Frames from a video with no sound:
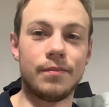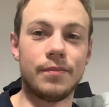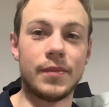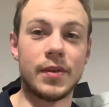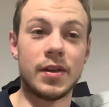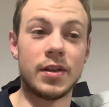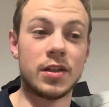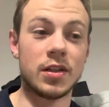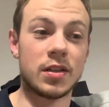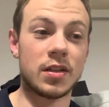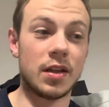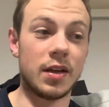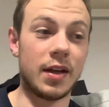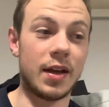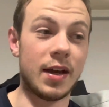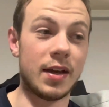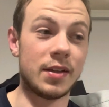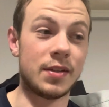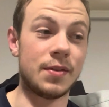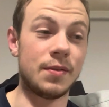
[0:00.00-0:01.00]
And just like
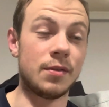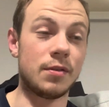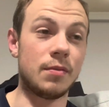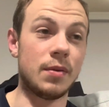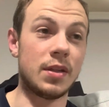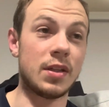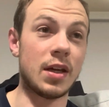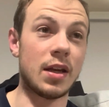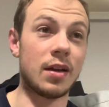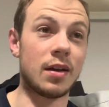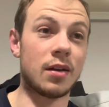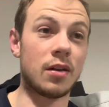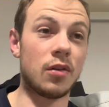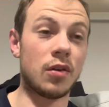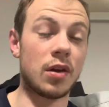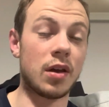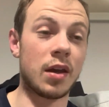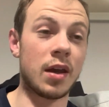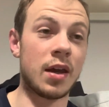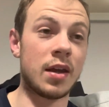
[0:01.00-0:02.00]
that, it seems to be 10 o'clock
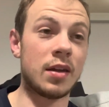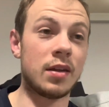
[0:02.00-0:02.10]
again,